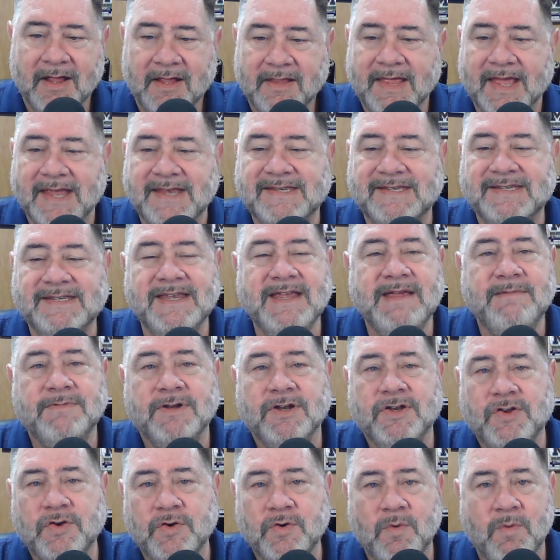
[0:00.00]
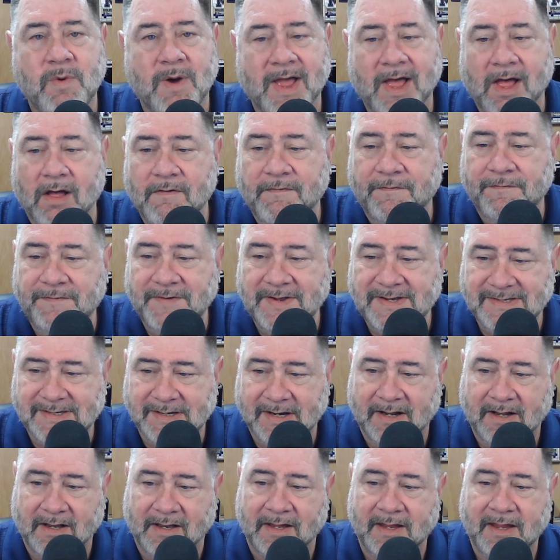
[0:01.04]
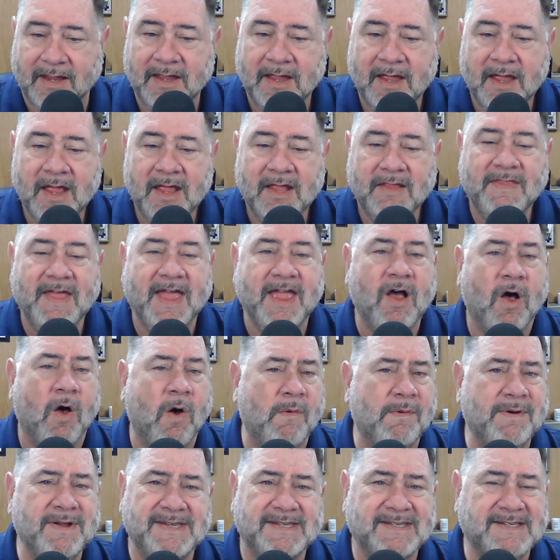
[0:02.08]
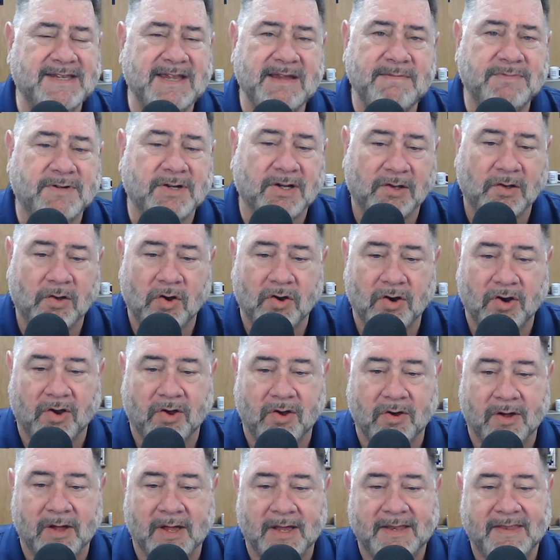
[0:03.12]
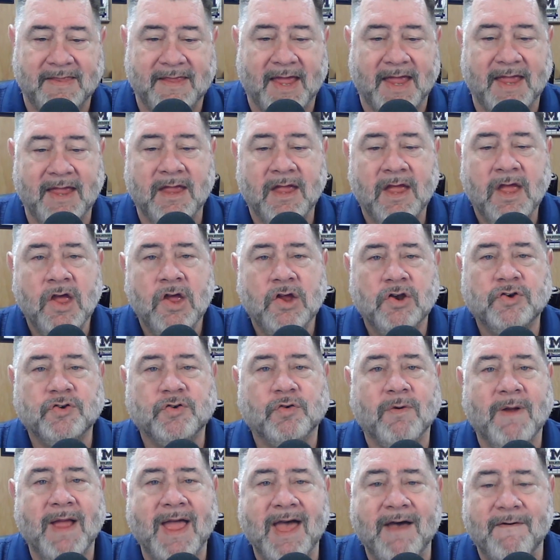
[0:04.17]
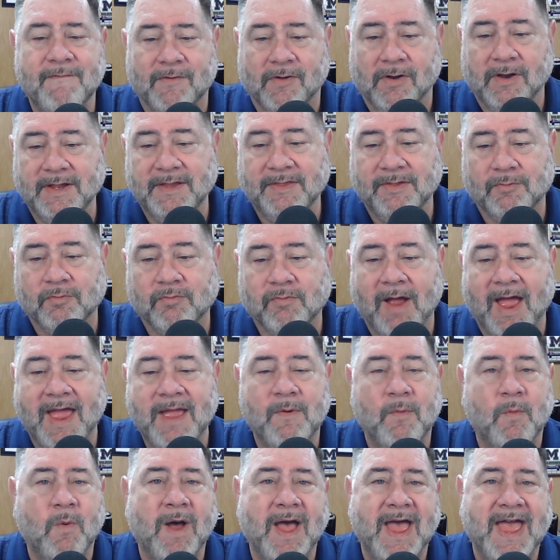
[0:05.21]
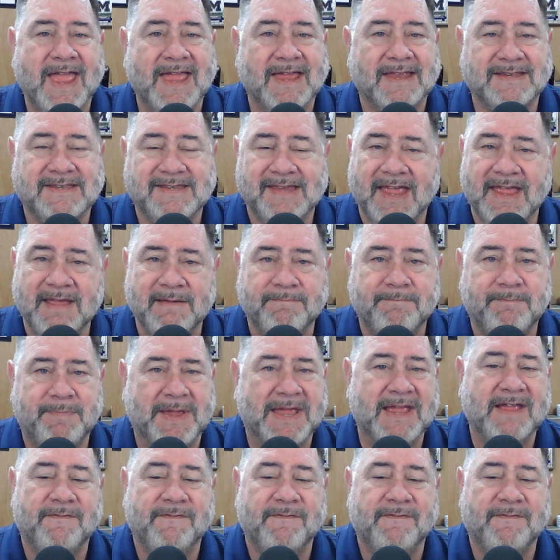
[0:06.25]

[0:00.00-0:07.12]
They seem to do well physically. They always seem to look good. They travel in the right way and take big